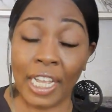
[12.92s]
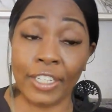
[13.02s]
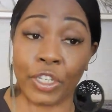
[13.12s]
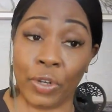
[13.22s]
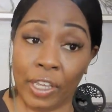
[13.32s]

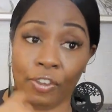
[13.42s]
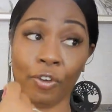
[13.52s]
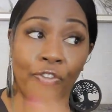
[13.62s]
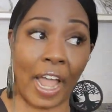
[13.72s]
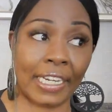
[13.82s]
So if you're
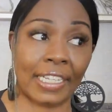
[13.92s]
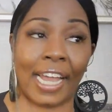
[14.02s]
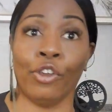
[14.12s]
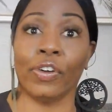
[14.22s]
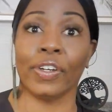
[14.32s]
finding that
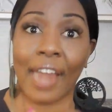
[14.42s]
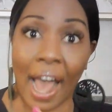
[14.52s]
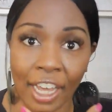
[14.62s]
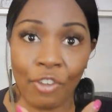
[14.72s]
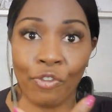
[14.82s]
you're not
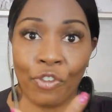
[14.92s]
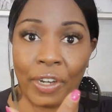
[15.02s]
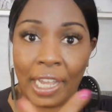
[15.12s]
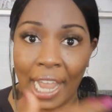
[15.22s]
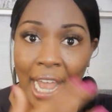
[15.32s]

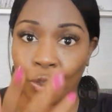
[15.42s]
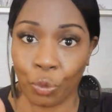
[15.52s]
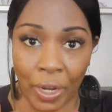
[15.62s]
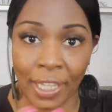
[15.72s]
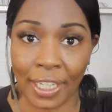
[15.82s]
converting at the
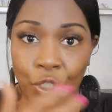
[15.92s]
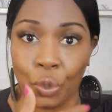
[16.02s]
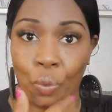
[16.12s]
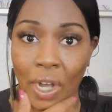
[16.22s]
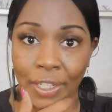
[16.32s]
rate that you
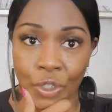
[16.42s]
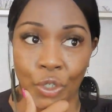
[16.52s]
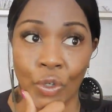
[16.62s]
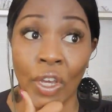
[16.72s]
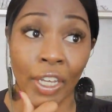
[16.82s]
want to,
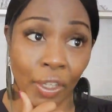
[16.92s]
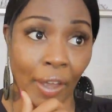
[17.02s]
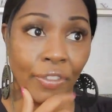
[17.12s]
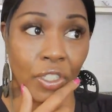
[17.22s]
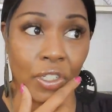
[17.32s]
you have
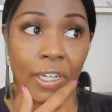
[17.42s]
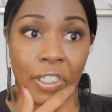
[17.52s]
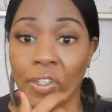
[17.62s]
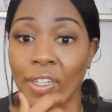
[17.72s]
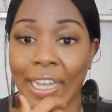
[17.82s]
to start to
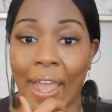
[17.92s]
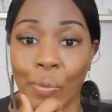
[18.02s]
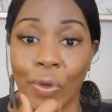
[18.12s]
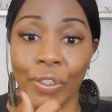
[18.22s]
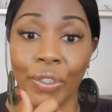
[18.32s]
look at
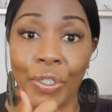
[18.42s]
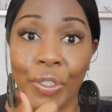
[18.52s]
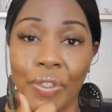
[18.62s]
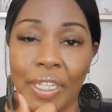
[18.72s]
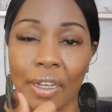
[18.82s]
what you're
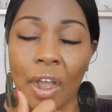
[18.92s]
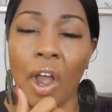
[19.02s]
using.